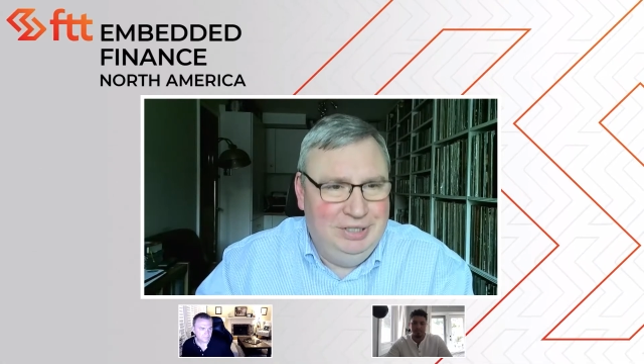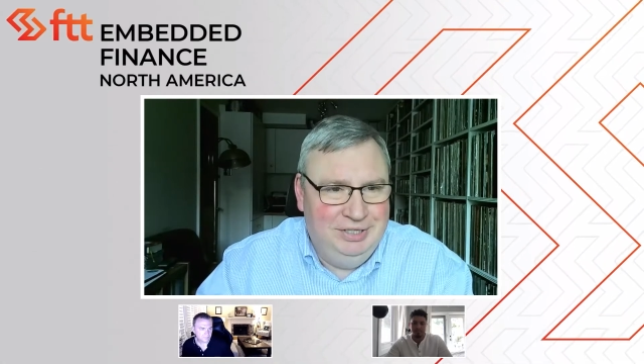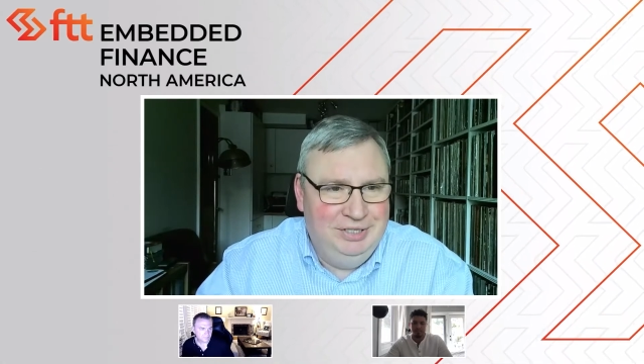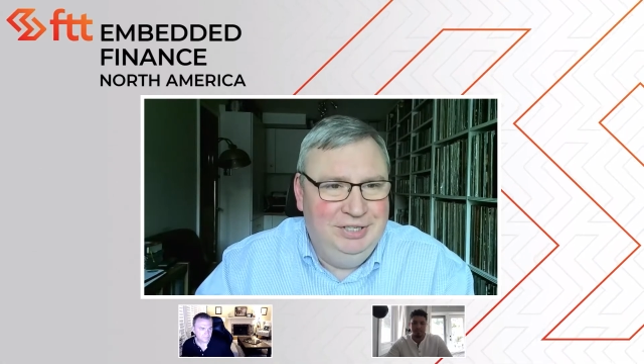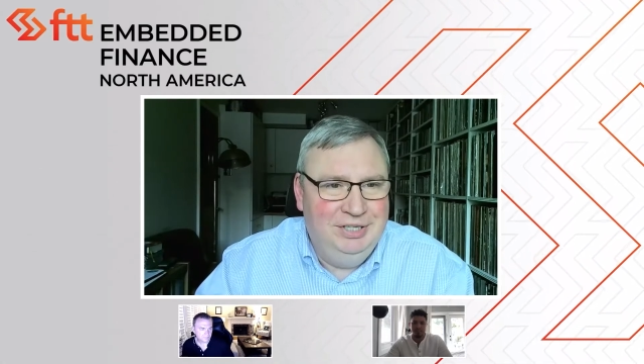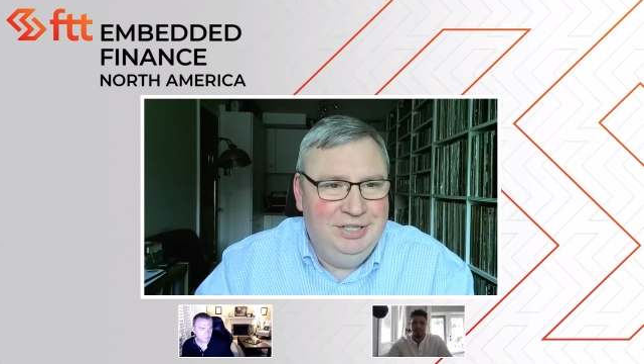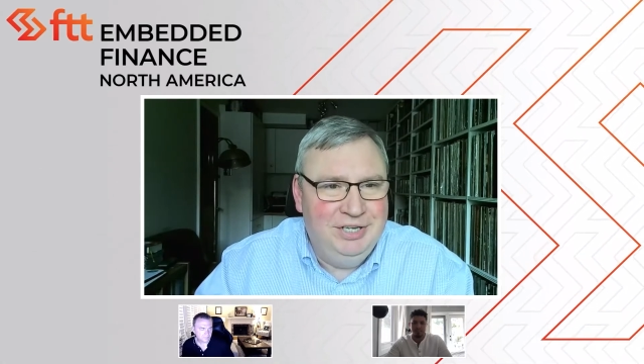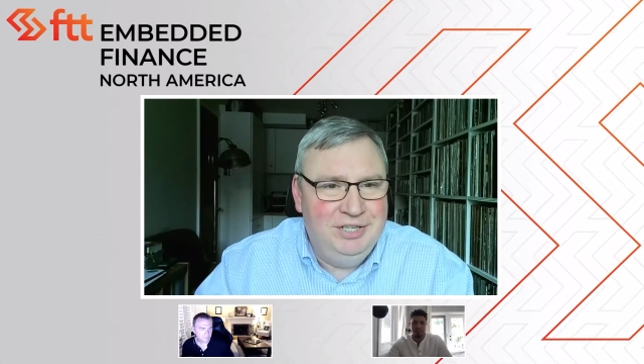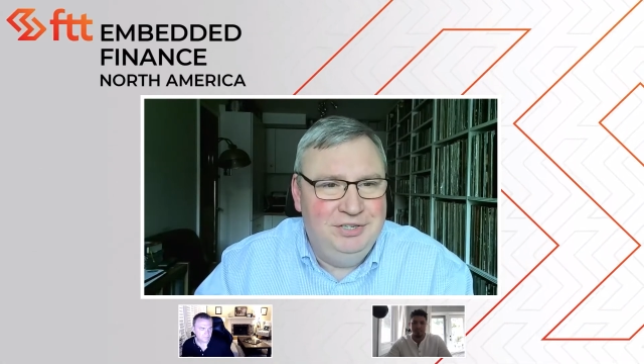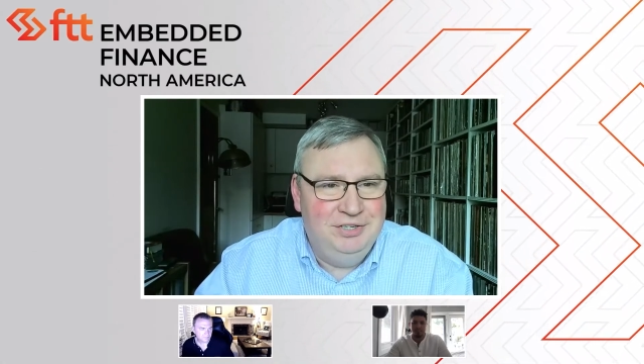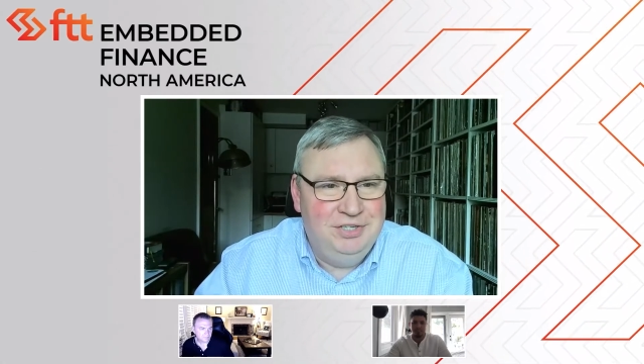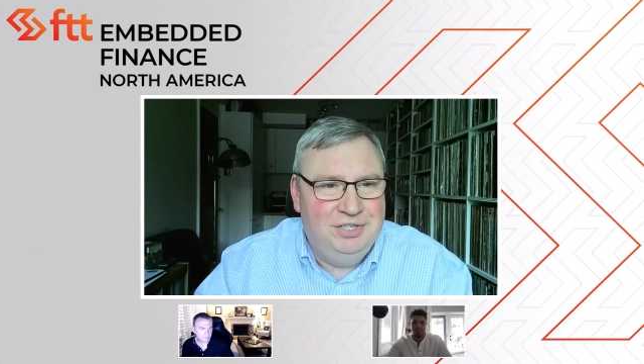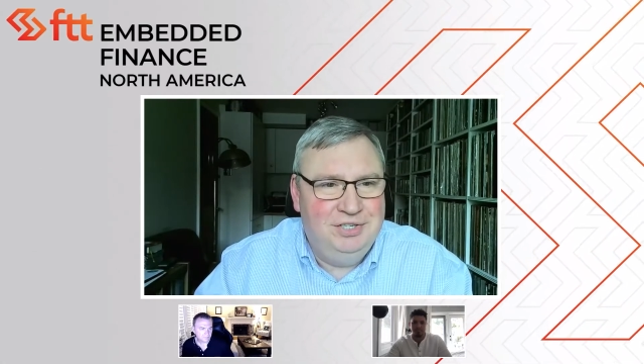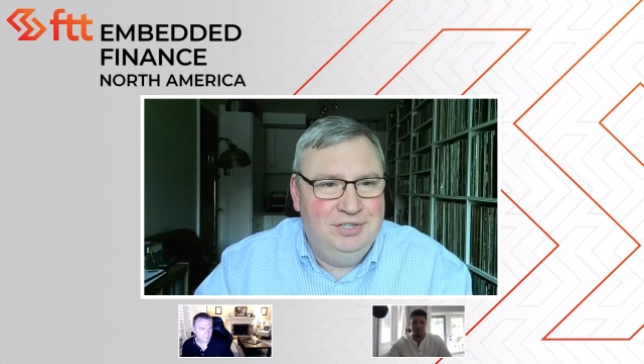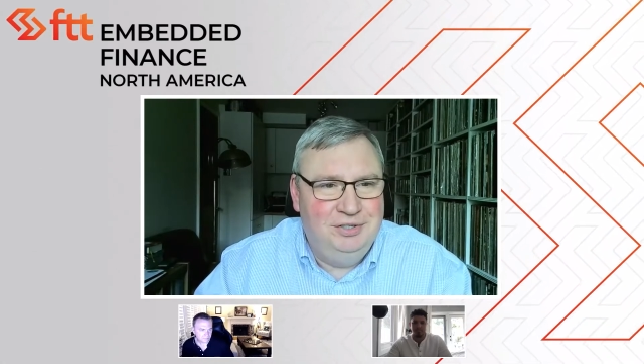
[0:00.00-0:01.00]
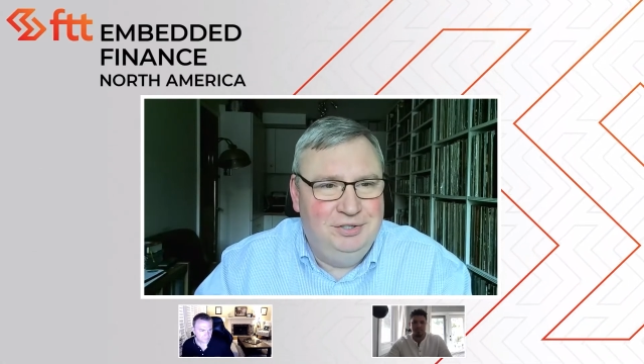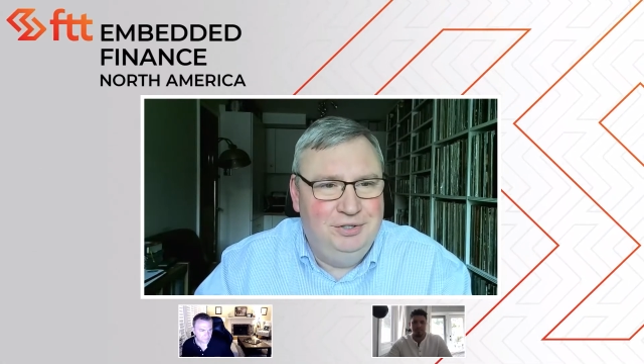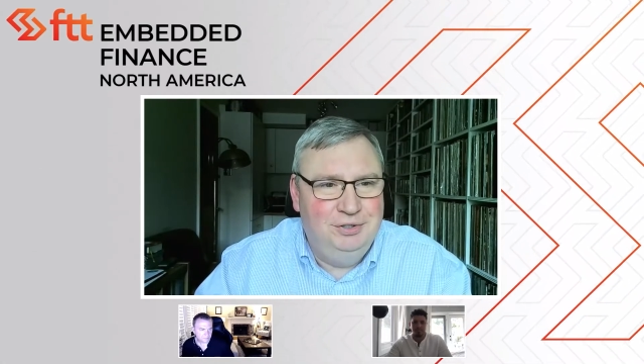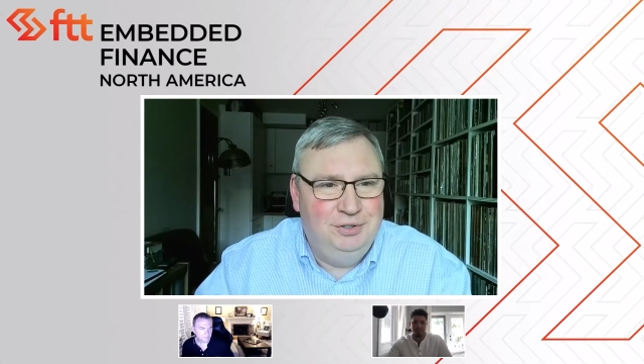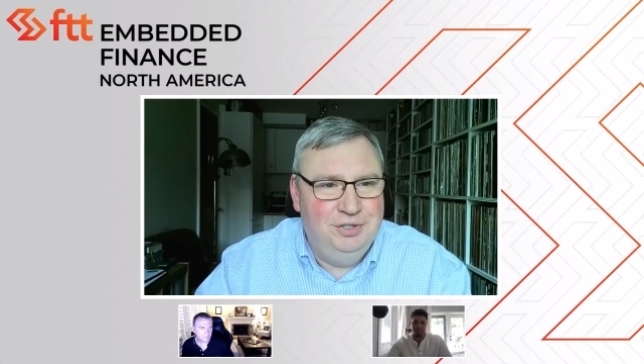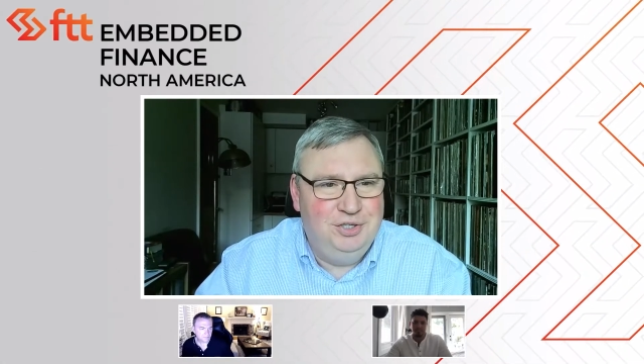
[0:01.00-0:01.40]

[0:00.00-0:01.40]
and others to